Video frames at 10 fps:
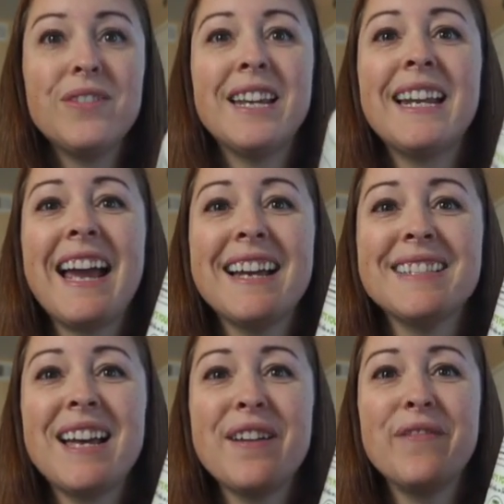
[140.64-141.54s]
It
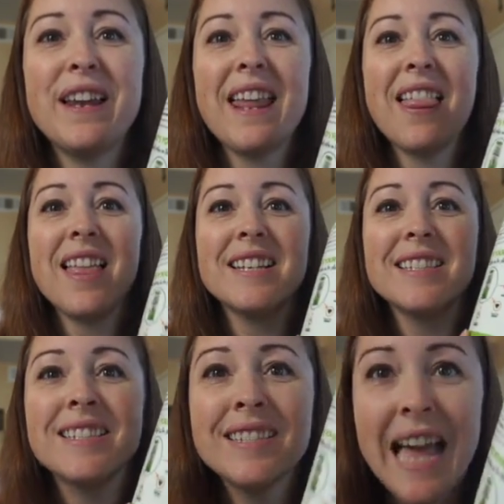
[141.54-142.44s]
has that vanilla
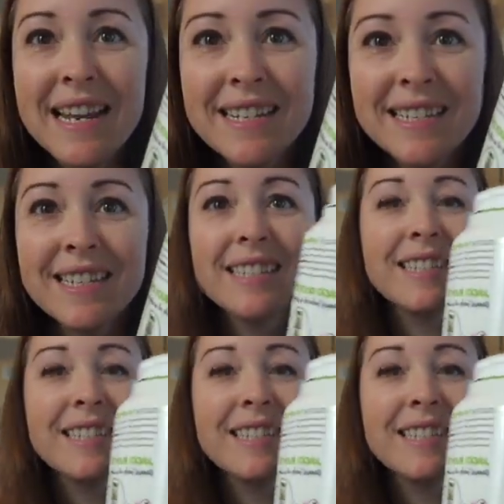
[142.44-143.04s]
scent.